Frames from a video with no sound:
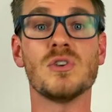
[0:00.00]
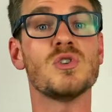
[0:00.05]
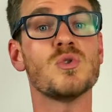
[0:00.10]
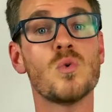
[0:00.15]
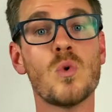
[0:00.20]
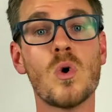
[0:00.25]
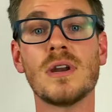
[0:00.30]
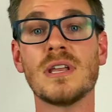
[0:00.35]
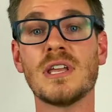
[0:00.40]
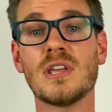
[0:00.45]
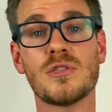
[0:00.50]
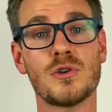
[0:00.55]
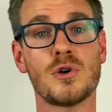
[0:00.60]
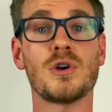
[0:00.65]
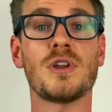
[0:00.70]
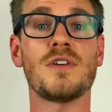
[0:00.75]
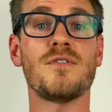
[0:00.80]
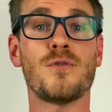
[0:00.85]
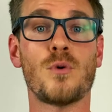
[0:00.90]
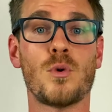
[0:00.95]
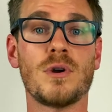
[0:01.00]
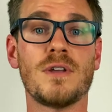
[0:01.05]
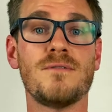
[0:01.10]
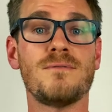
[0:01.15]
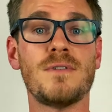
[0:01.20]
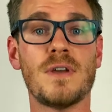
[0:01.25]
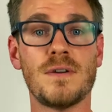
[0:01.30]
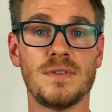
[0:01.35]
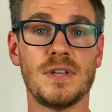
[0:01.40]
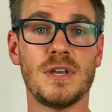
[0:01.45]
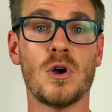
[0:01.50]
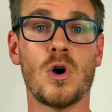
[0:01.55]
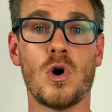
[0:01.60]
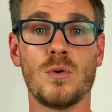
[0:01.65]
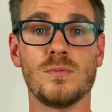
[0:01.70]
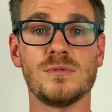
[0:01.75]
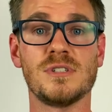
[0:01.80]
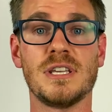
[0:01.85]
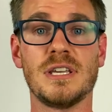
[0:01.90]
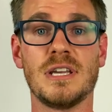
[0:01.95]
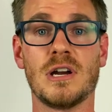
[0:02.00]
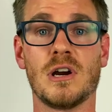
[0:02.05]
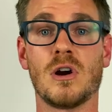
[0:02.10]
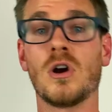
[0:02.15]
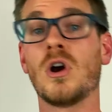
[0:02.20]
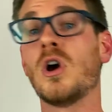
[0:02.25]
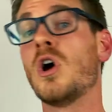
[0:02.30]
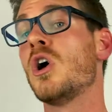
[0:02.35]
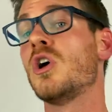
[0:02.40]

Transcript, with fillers: 20, 30, 40, 50 homes a year.